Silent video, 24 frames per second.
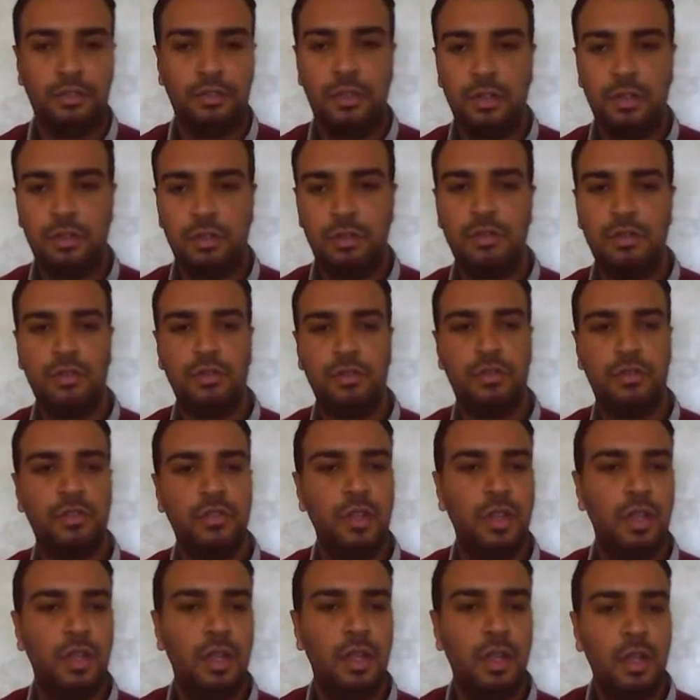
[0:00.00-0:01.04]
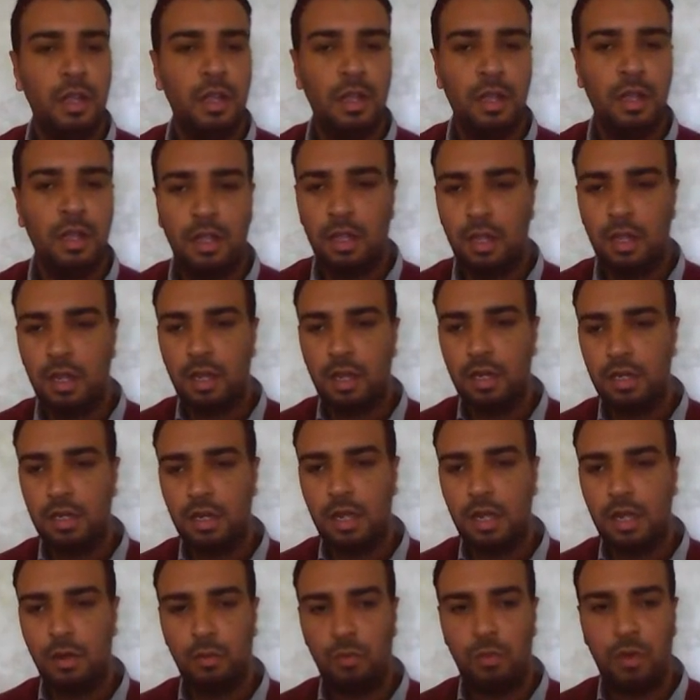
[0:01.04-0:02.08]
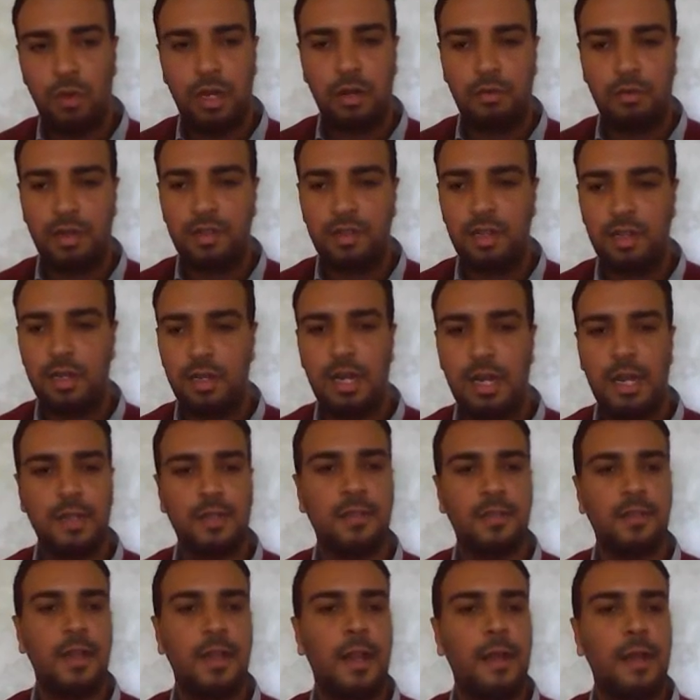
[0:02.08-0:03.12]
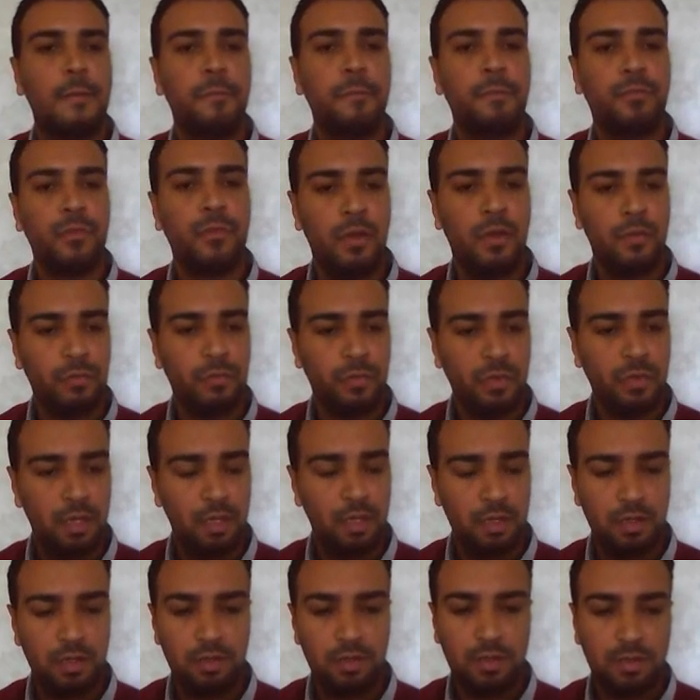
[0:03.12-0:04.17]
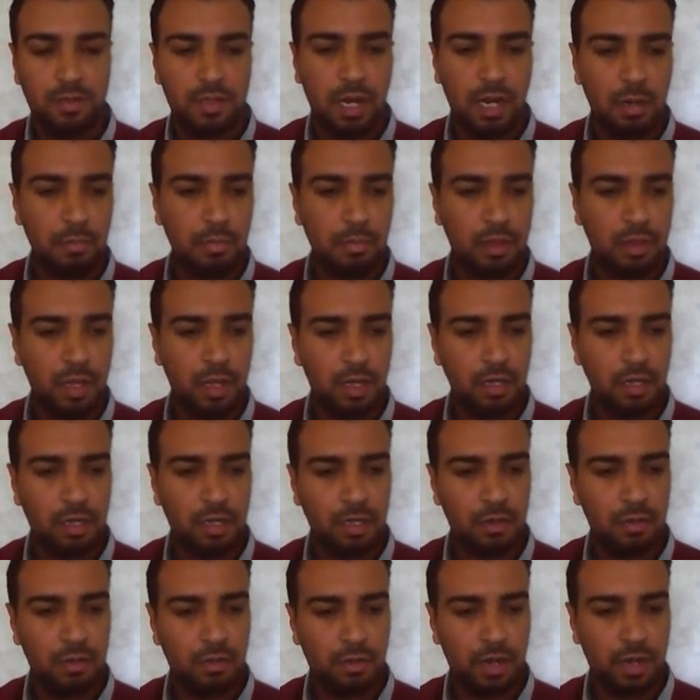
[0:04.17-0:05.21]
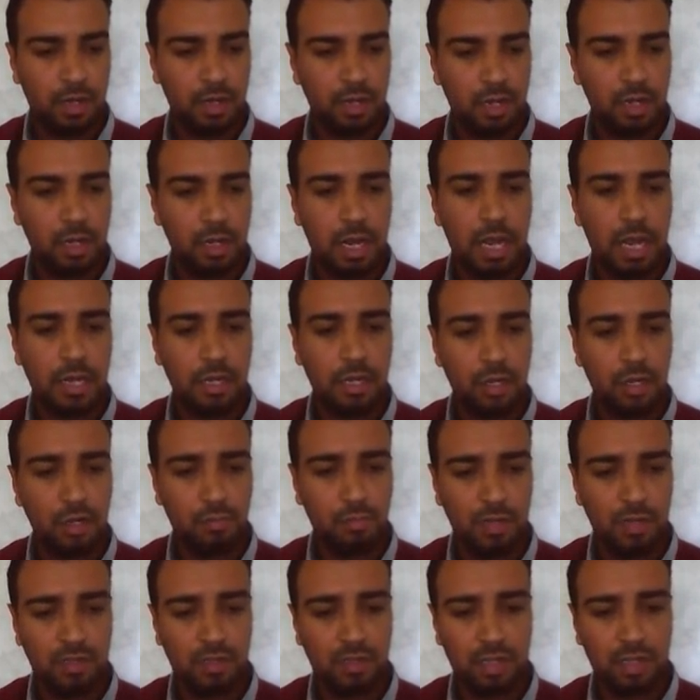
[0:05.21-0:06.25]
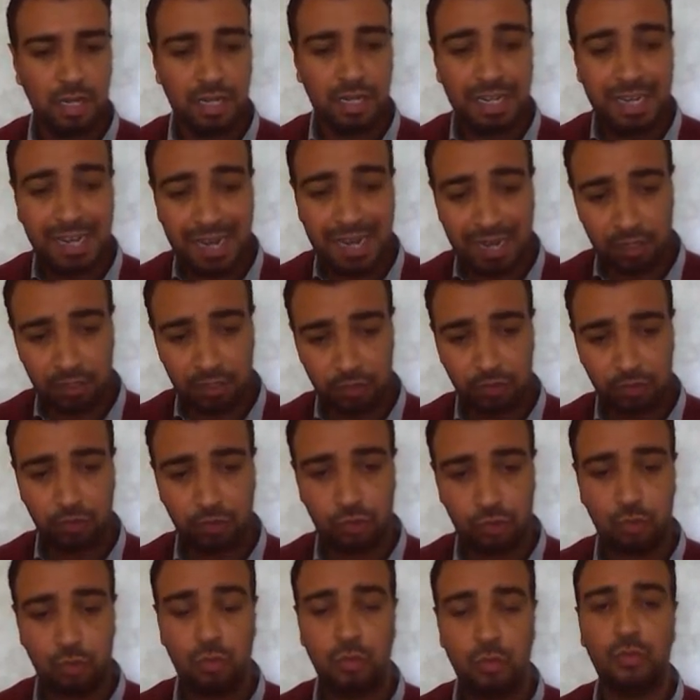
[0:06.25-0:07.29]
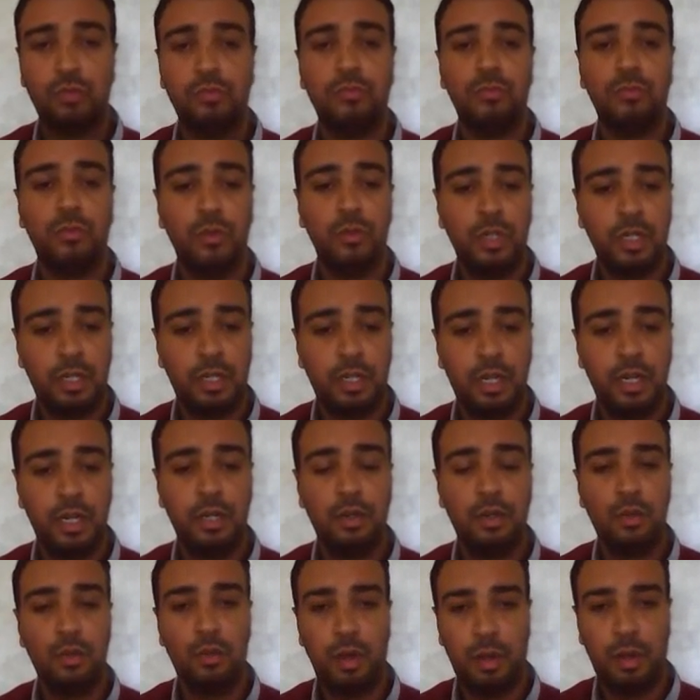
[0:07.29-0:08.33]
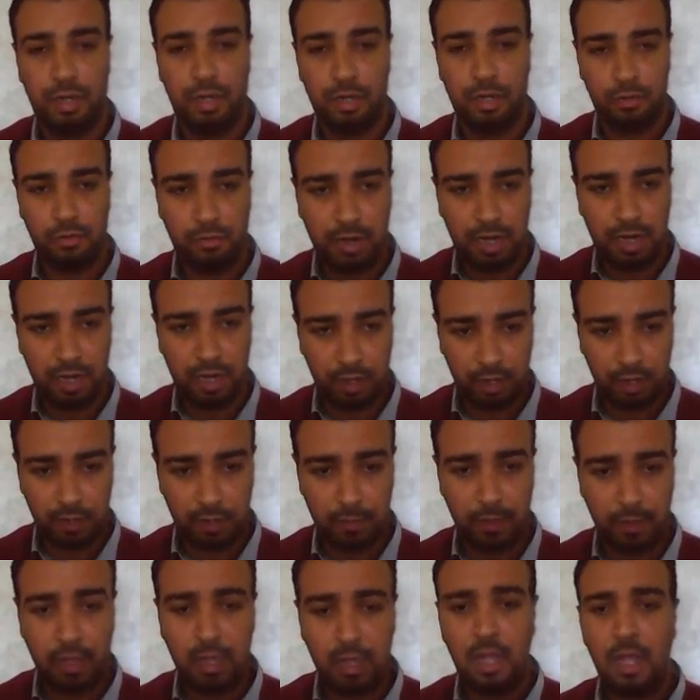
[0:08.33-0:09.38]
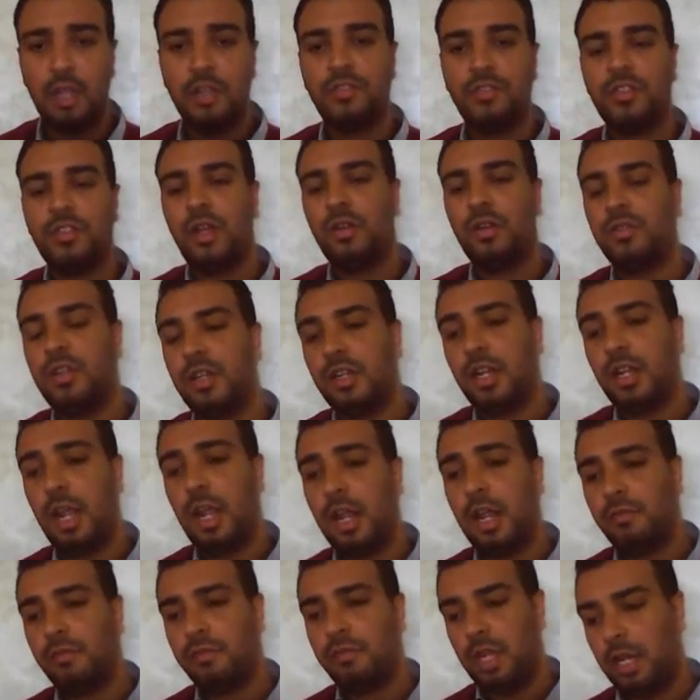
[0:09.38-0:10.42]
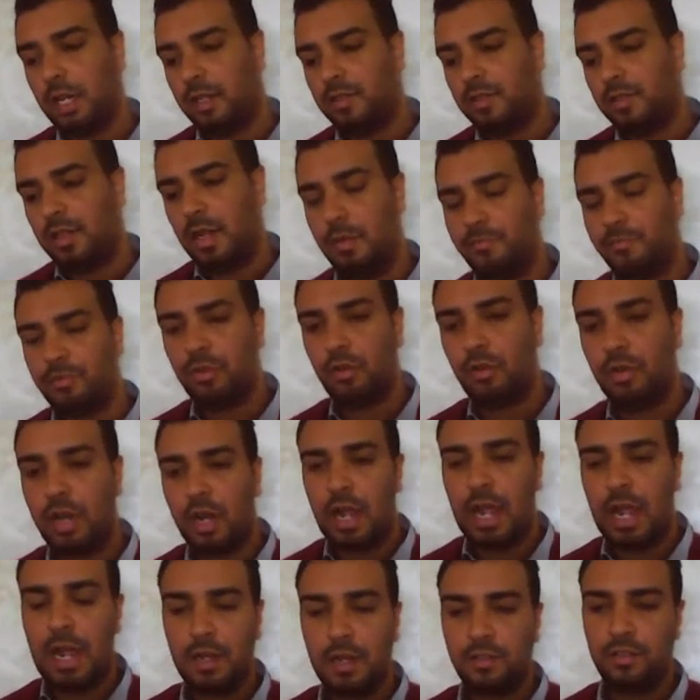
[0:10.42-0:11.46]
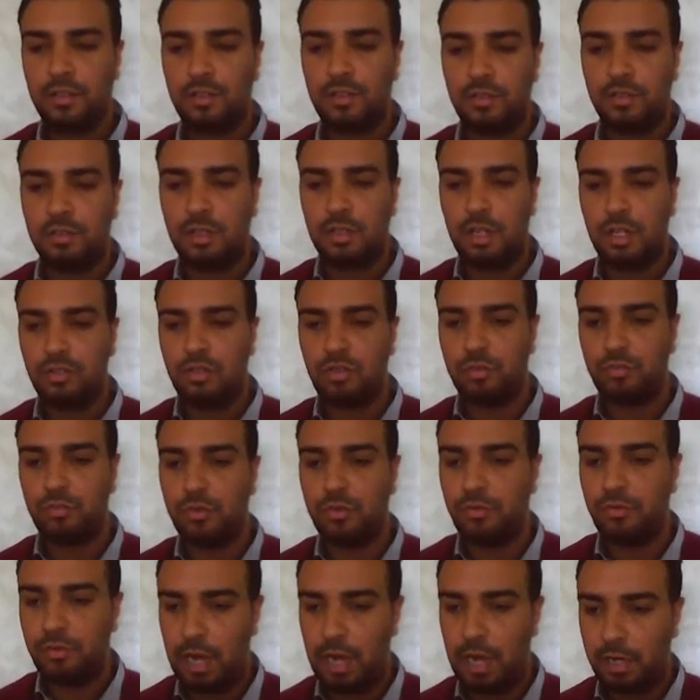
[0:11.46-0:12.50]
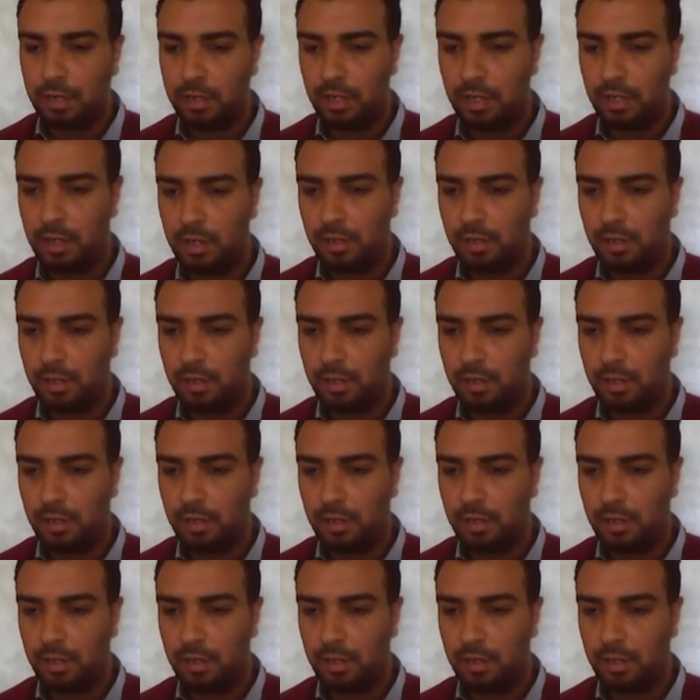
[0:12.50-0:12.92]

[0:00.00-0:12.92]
use in a well-written essay. Same thing right here, arguments against working women right here. So the day of the exam, you are asked, okay, to provide